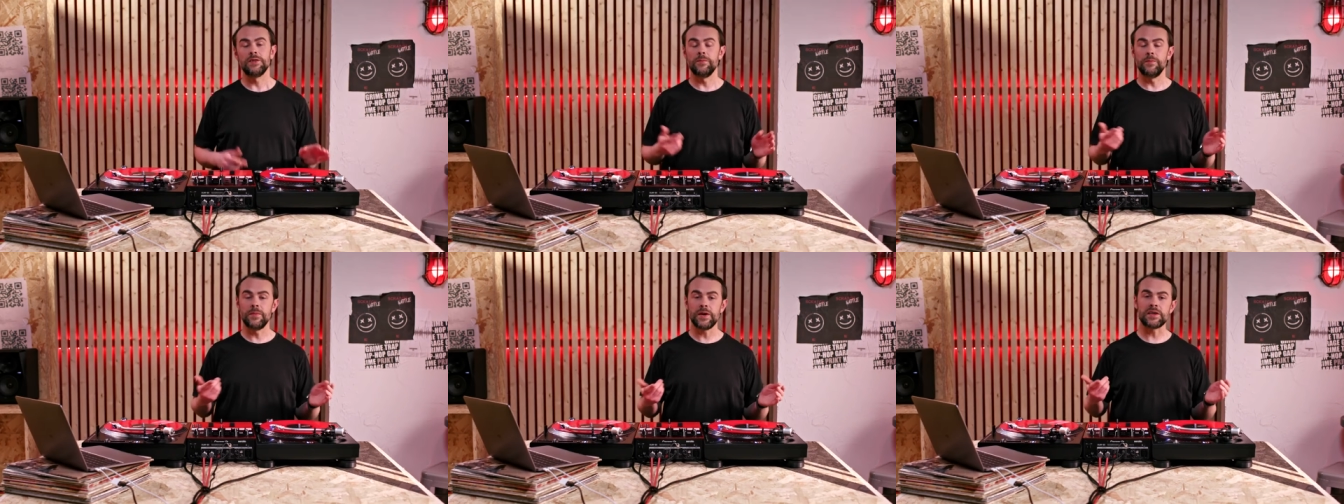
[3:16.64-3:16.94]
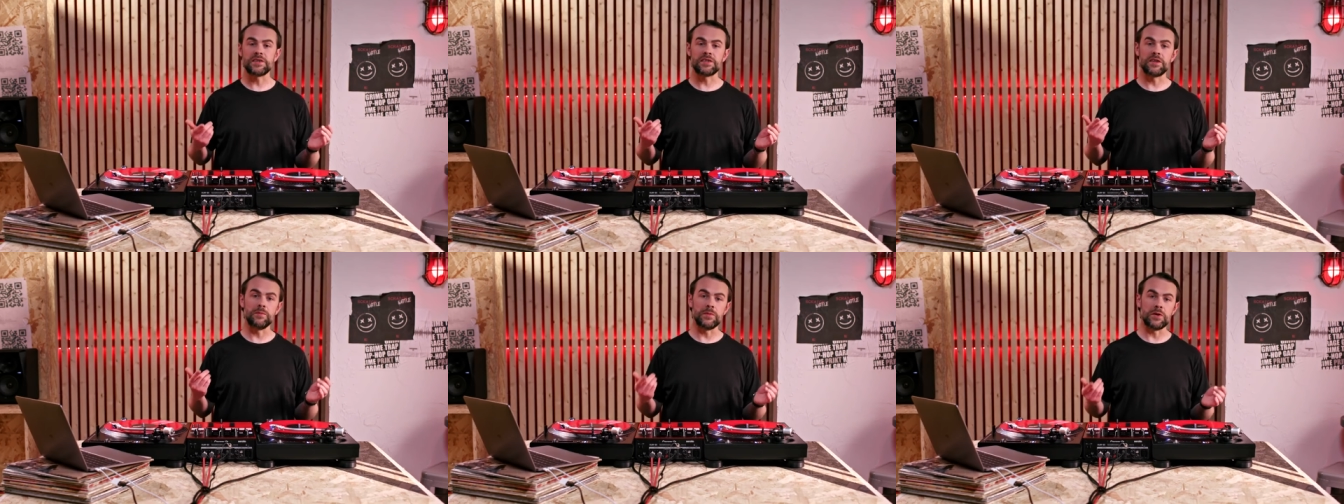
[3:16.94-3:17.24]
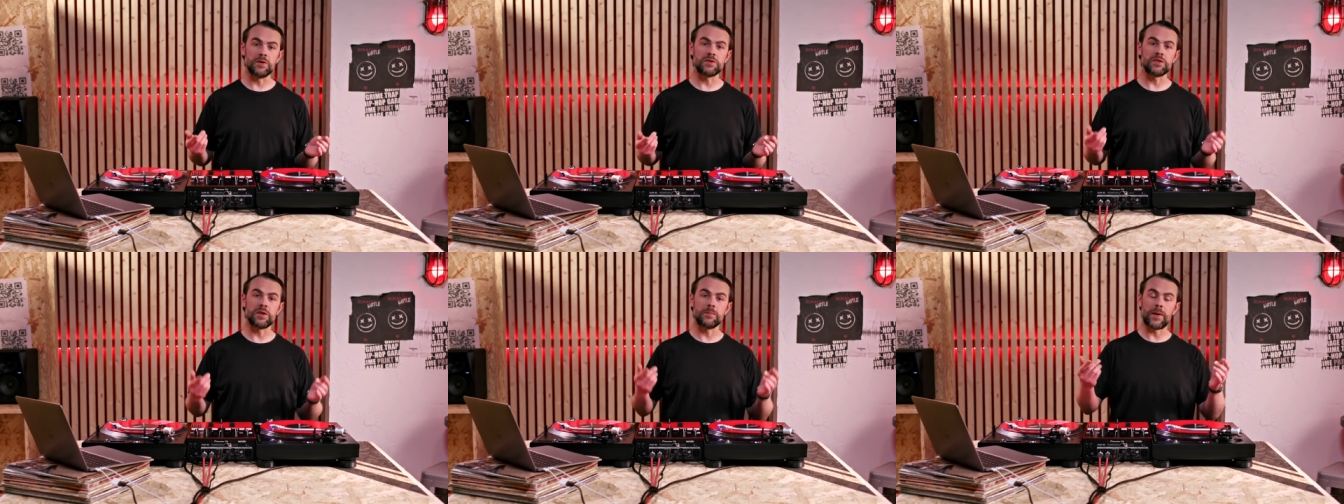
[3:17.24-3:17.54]
The mixer
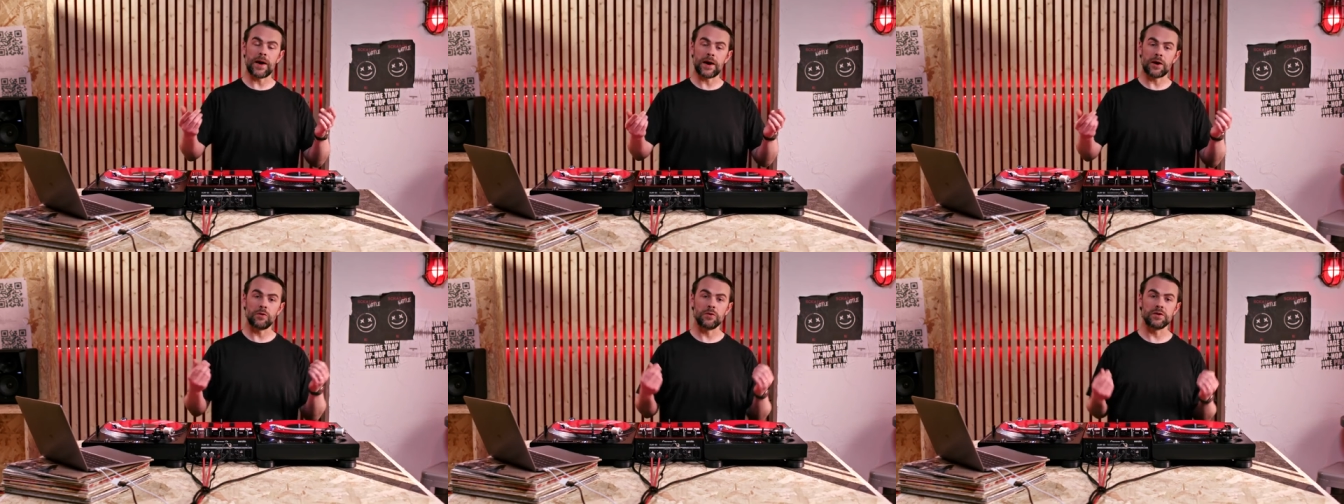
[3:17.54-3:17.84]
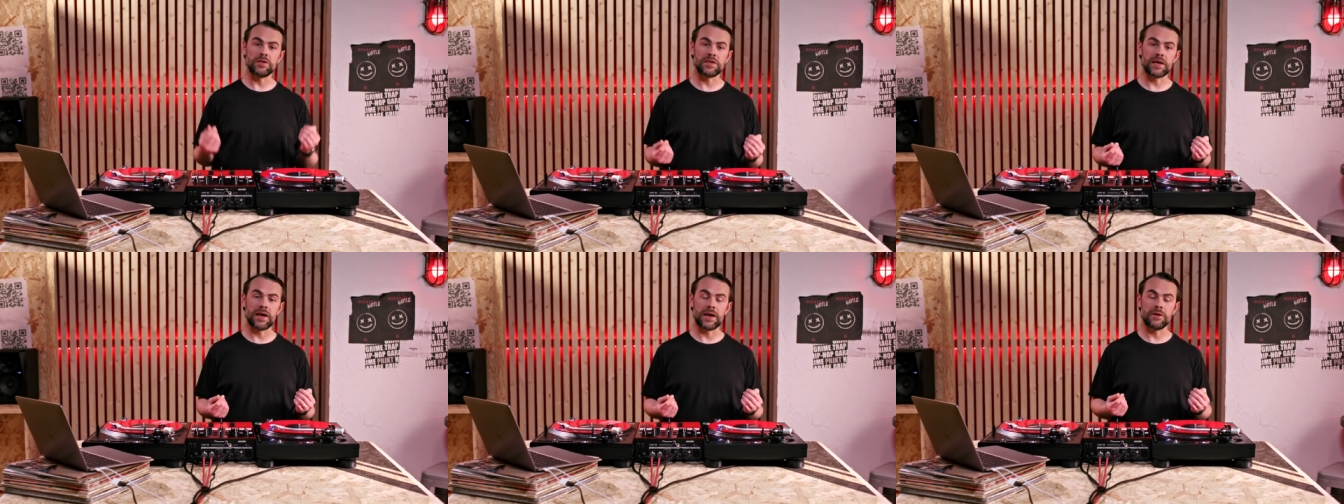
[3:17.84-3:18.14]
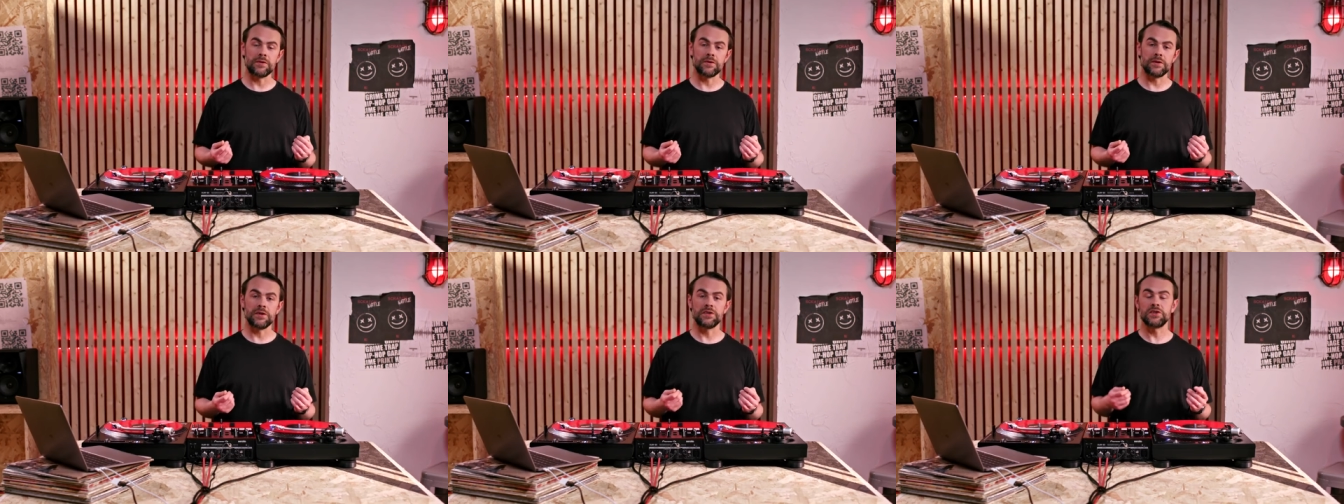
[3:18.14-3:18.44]
mutes the backwards
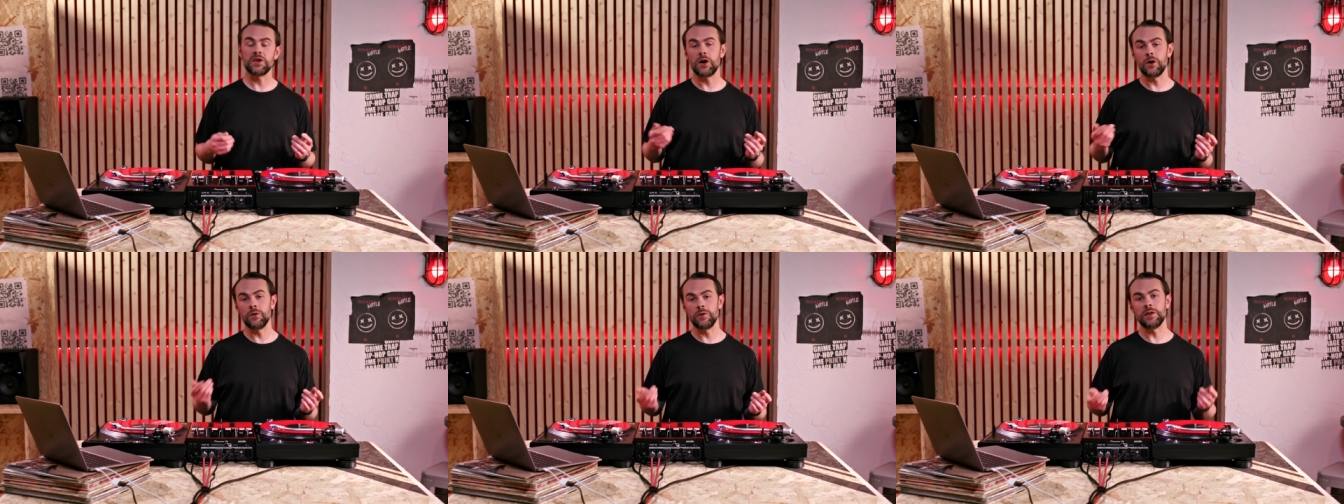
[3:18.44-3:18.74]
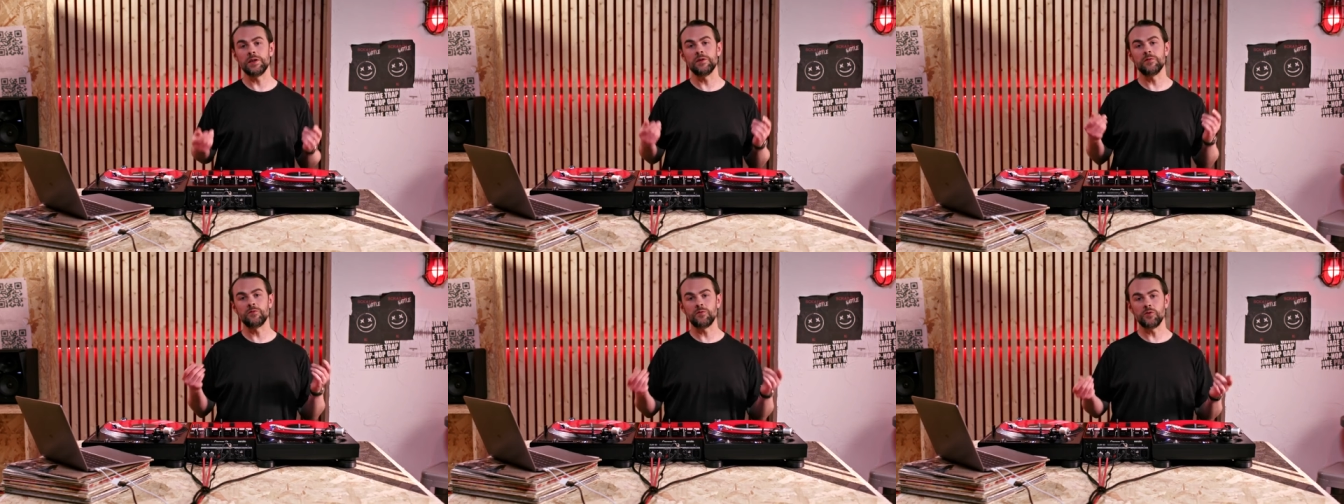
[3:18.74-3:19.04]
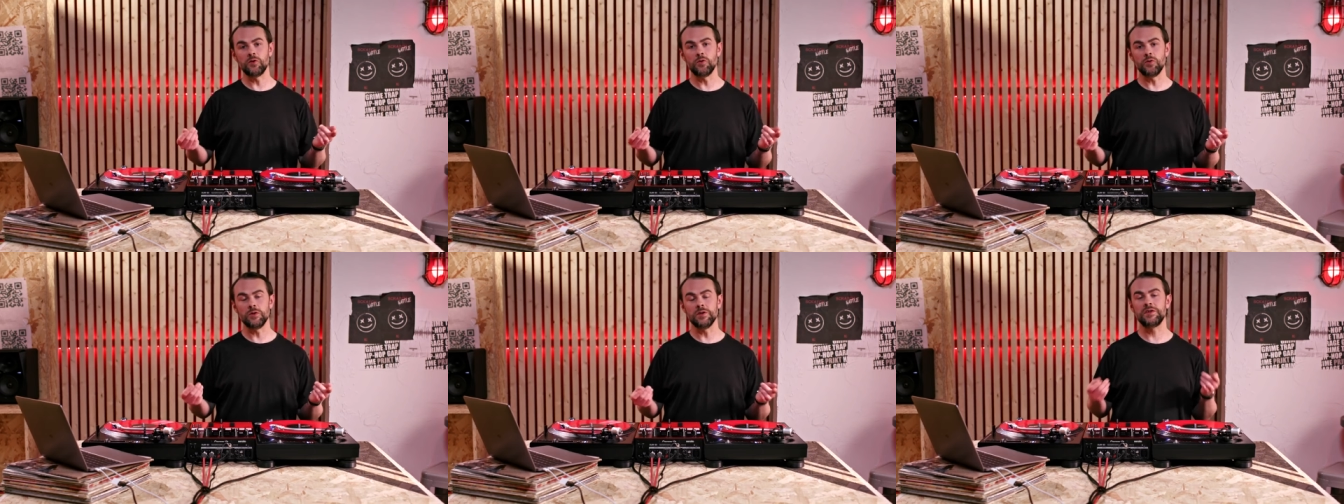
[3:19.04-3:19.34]
sound so only the
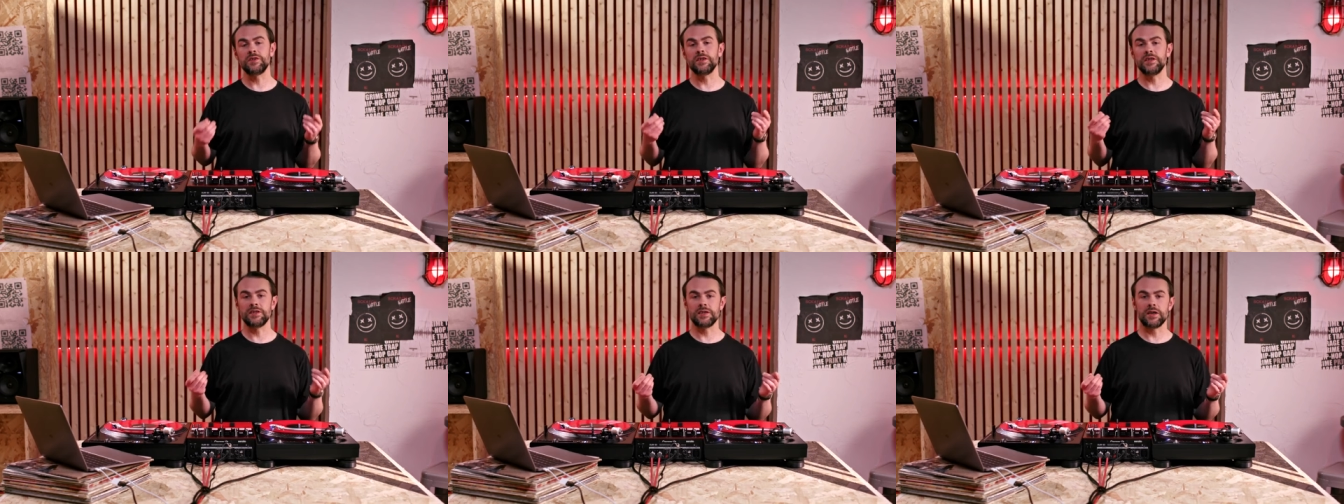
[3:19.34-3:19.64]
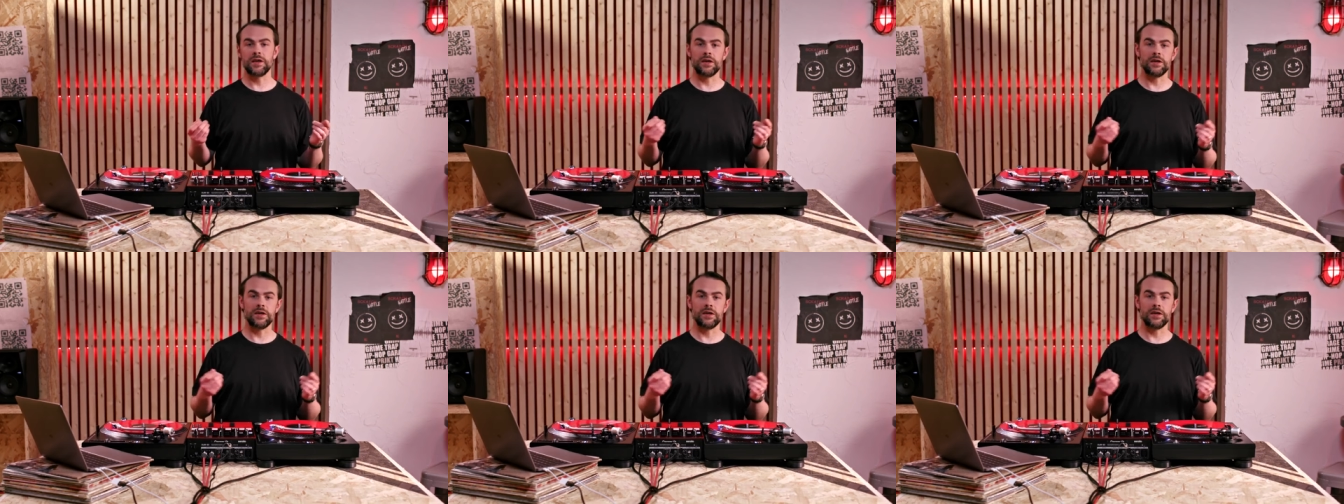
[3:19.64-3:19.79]
forwards is